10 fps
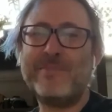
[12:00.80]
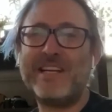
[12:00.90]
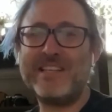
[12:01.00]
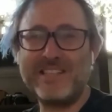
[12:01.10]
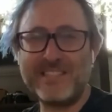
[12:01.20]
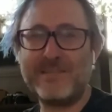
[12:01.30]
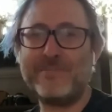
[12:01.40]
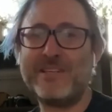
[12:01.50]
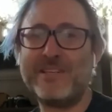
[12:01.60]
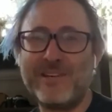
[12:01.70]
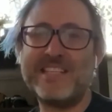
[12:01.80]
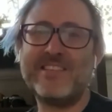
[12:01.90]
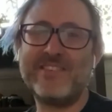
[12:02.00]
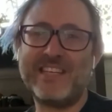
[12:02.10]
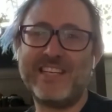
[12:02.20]
companionship and
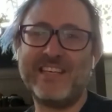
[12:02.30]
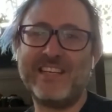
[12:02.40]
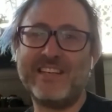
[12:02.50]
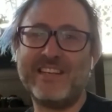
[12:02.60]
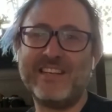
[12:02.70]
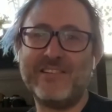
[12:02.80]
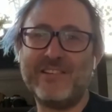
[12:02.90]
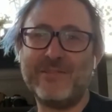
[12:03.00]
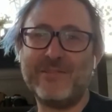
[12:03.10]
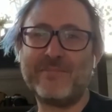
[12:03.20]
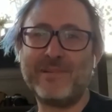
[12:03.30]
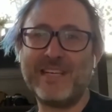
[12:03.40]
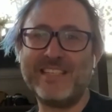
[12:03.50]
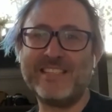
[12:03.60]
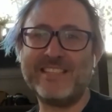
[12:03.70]
creativity in the
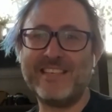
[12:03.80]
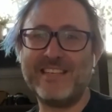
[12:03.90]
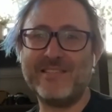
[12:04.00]
workplace.